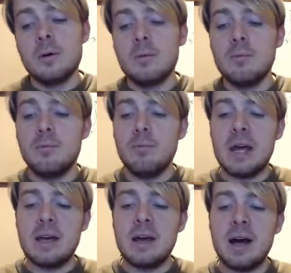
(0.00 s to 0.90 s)

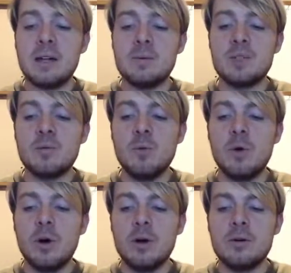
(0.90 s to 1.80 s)
making items
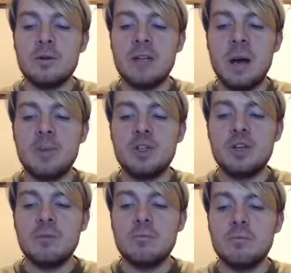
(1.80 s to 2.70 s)
more damaging.